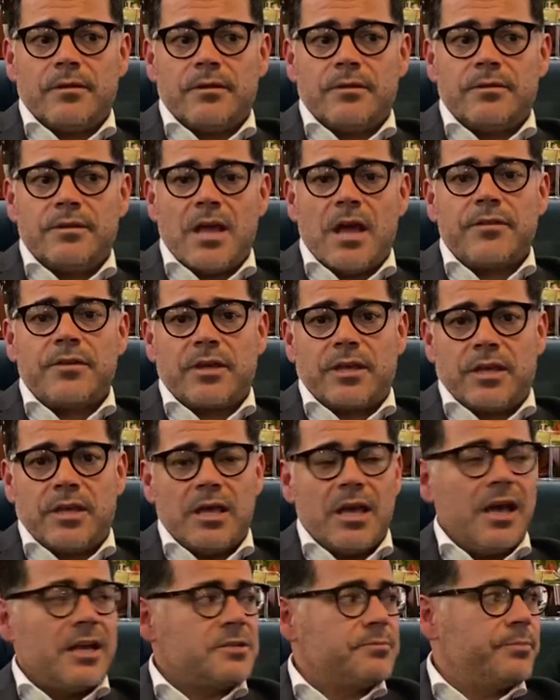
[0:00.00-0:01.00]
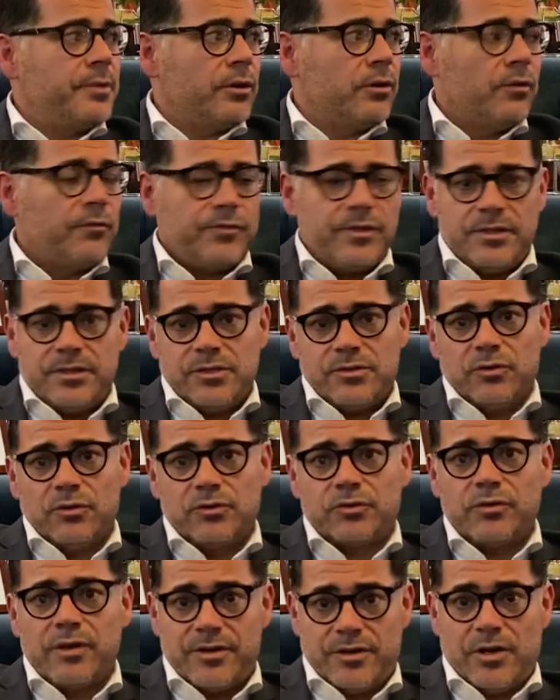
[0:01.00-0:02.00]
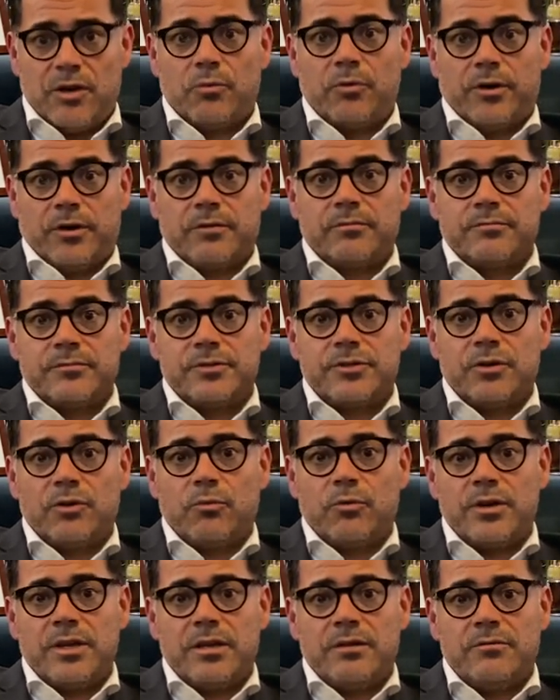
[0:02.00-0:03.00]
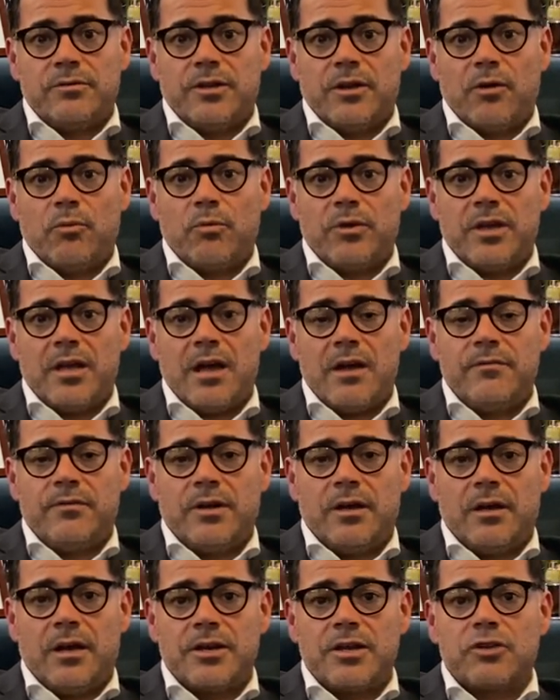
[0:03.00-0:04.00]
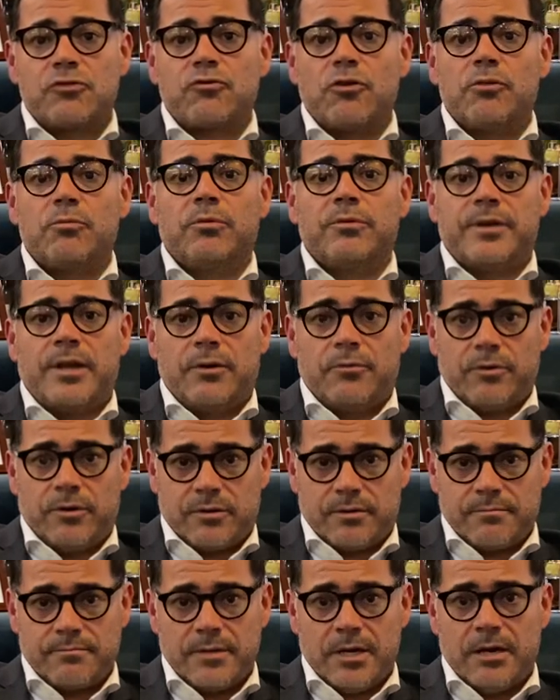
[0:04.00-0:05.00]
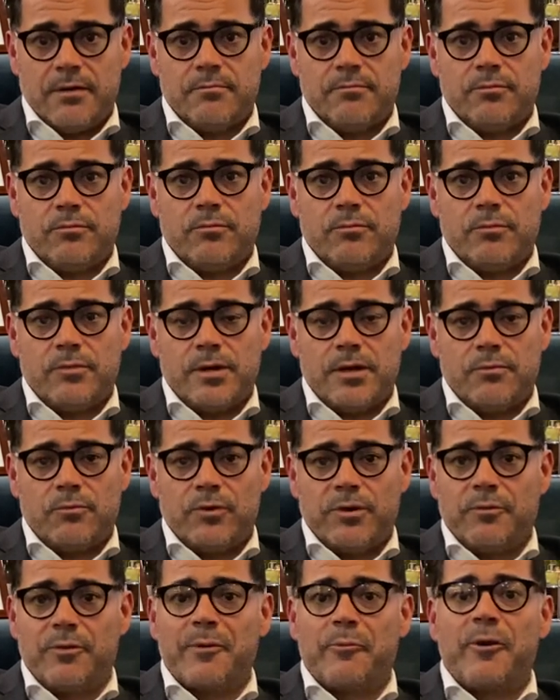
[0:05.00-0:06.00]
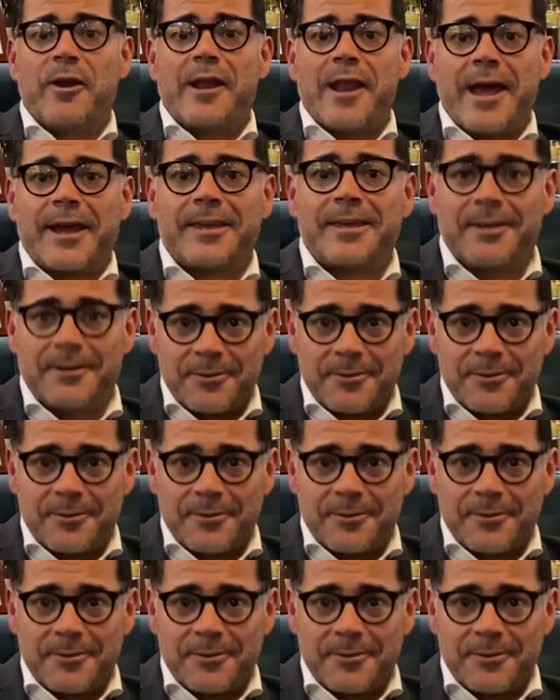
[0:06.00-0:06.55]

The other key aspect of this is also our network. So we have an incredible network. We're lucky.